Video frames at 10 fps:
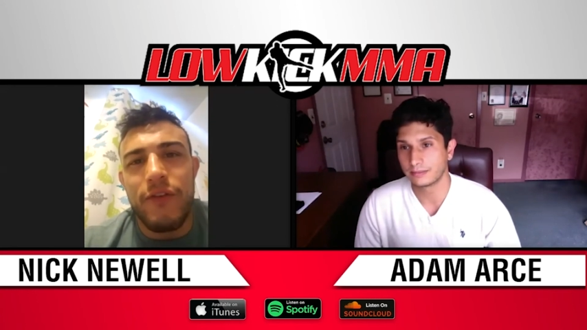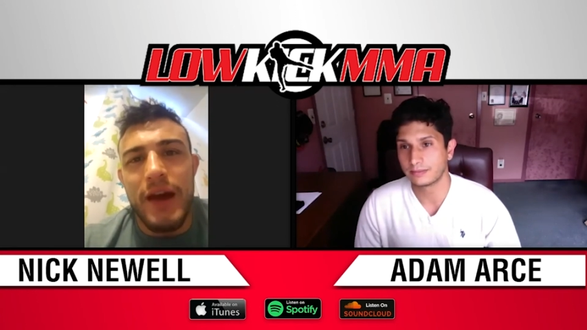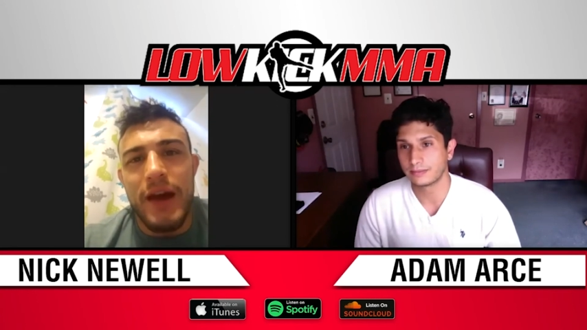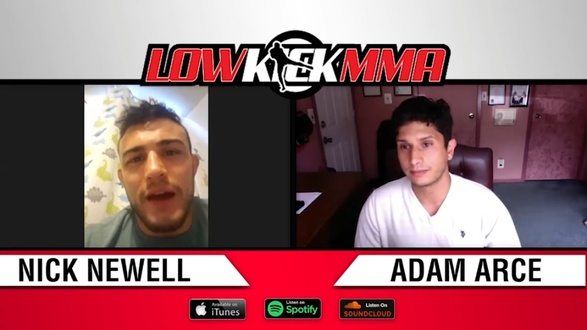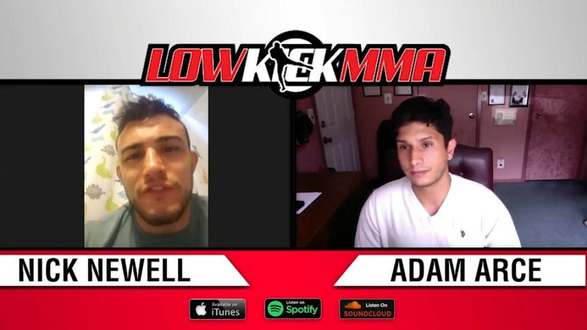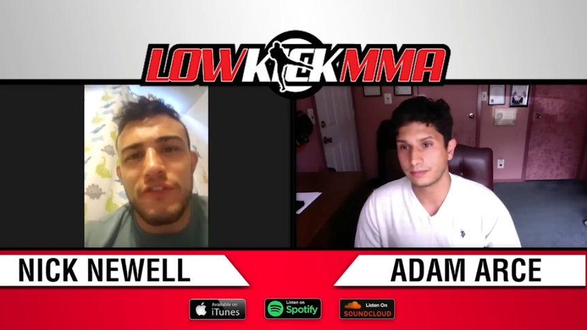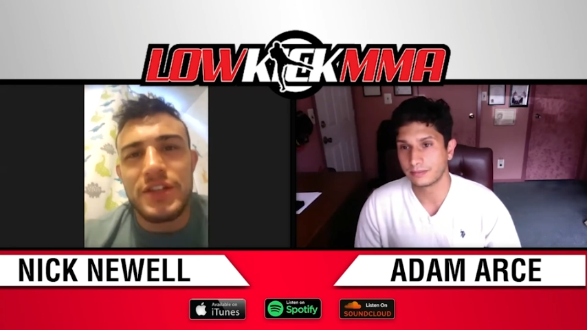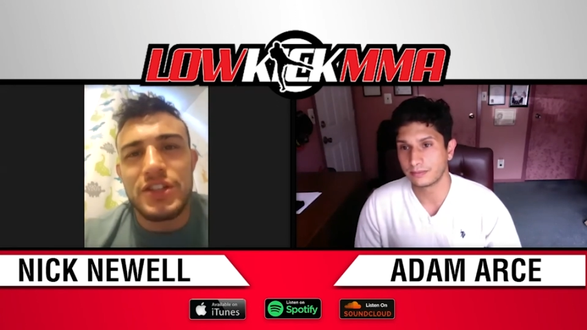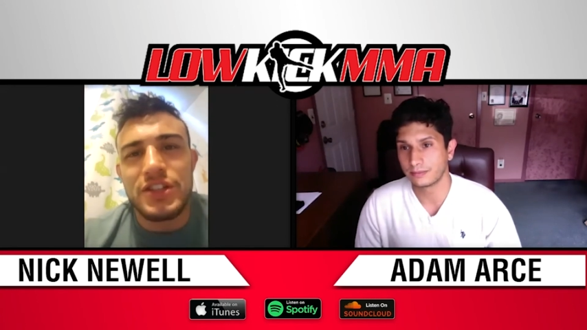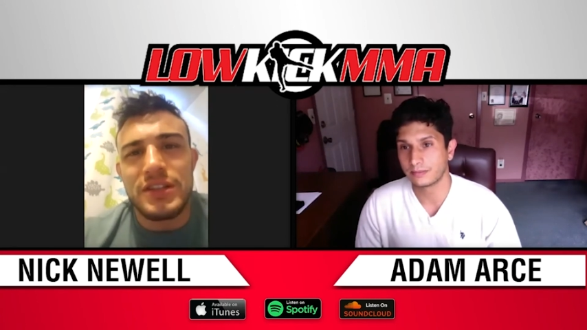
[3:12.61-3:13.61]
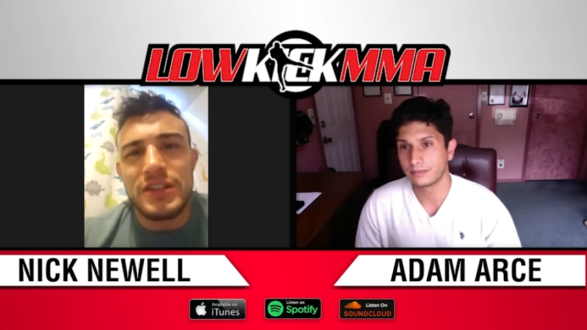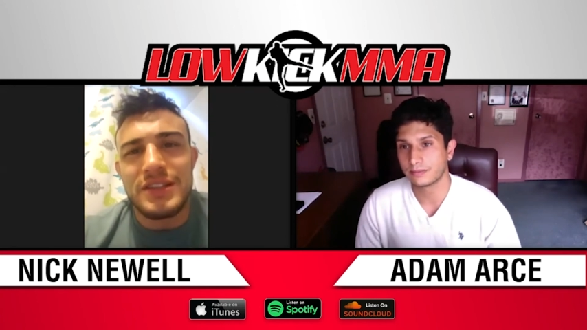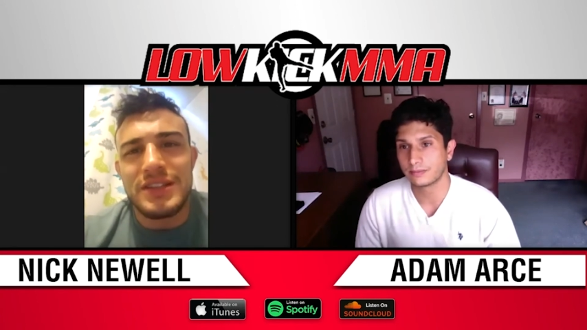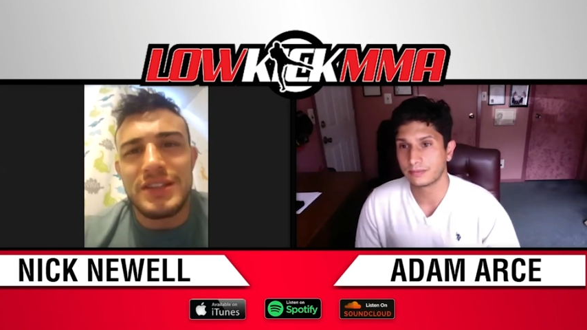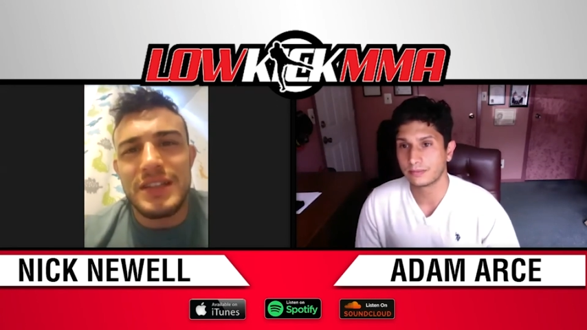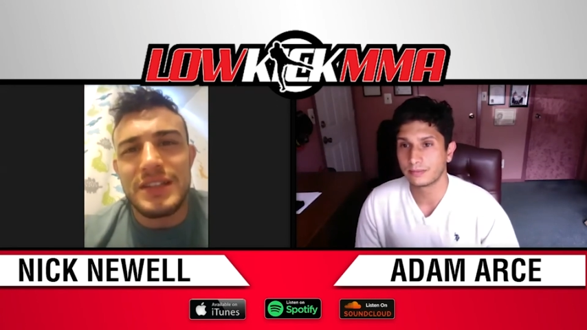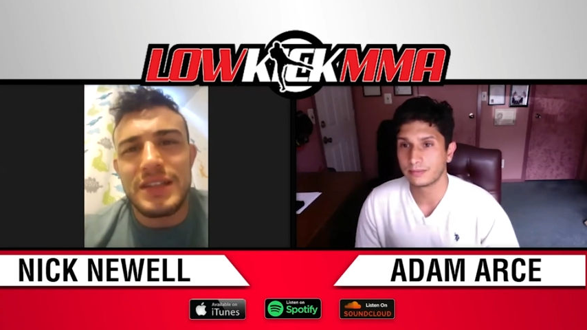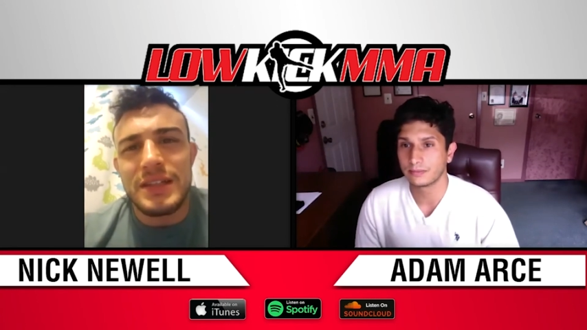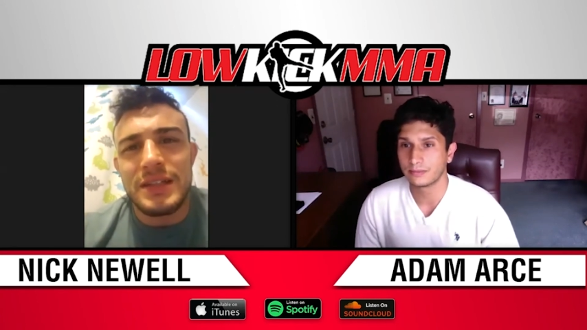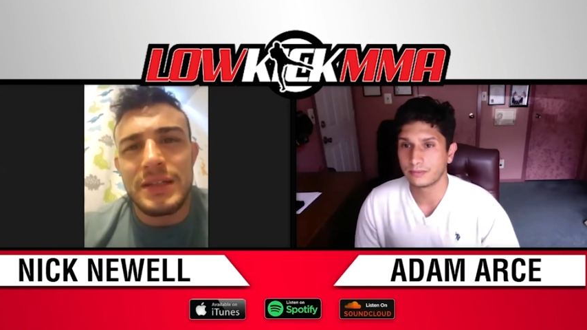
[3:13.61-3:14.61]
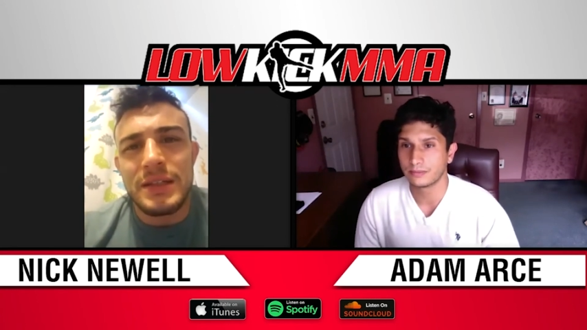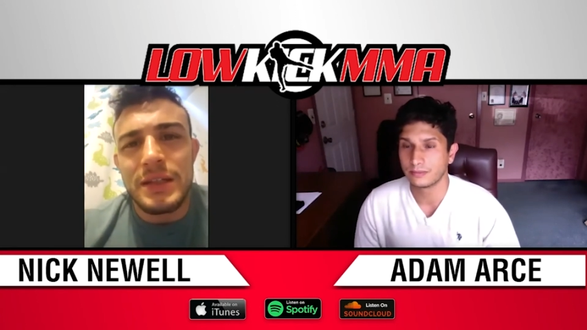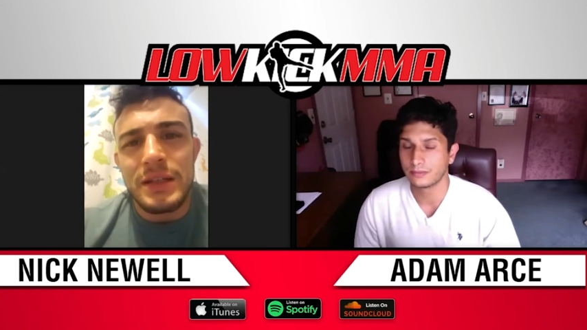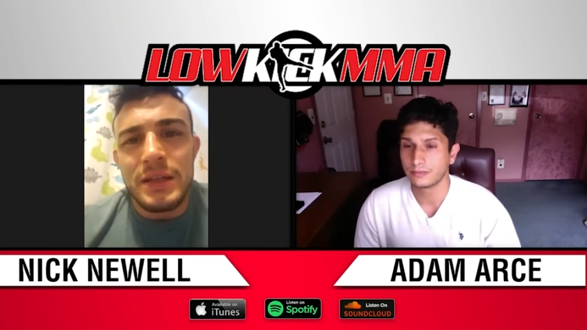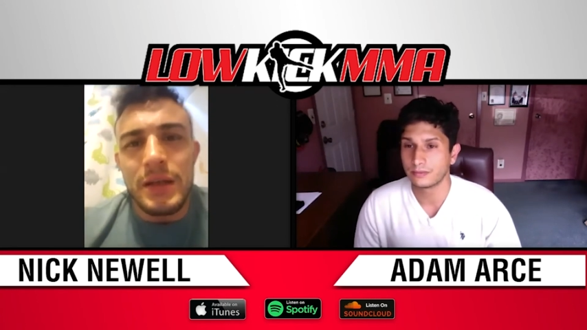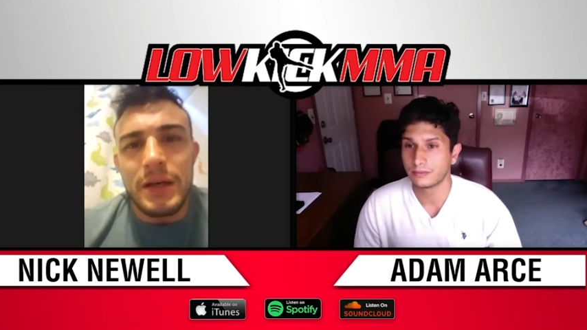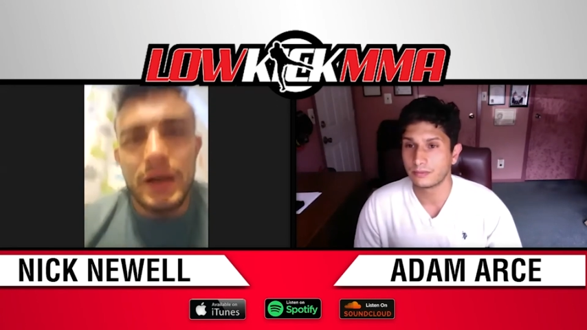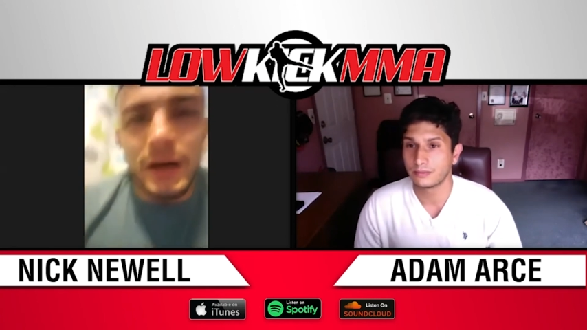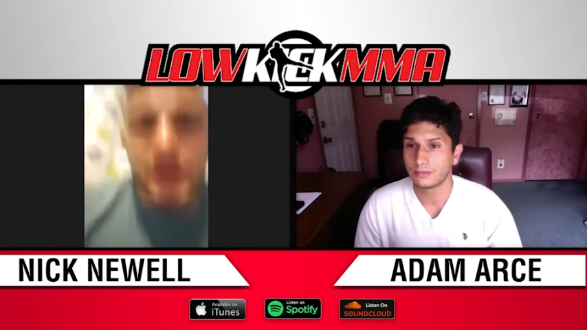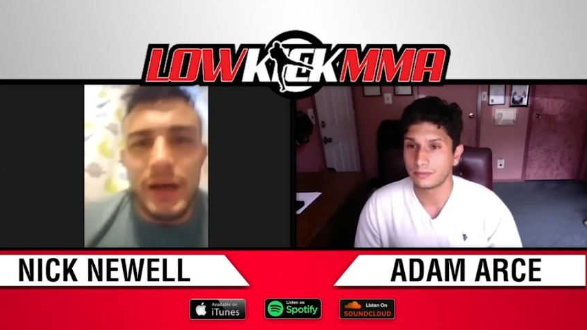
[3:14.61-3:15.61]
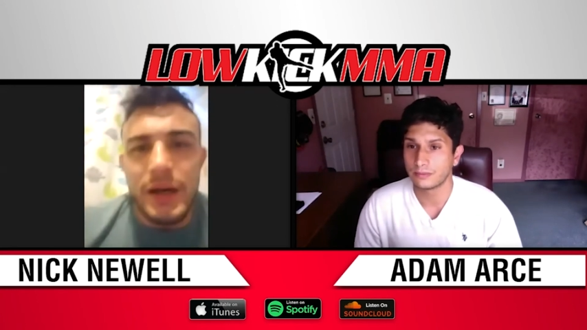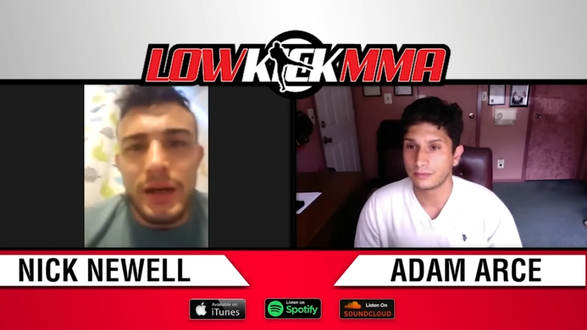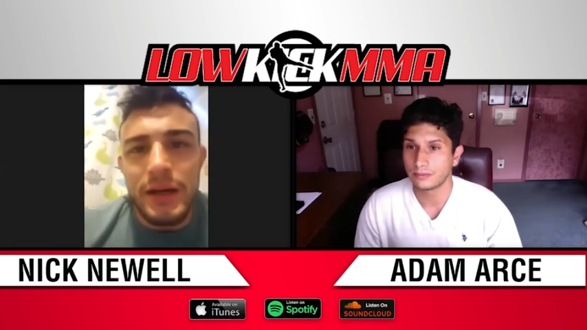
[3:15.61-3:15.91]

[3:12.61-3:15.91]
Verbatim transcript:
Speaker 1: I finished the season uh,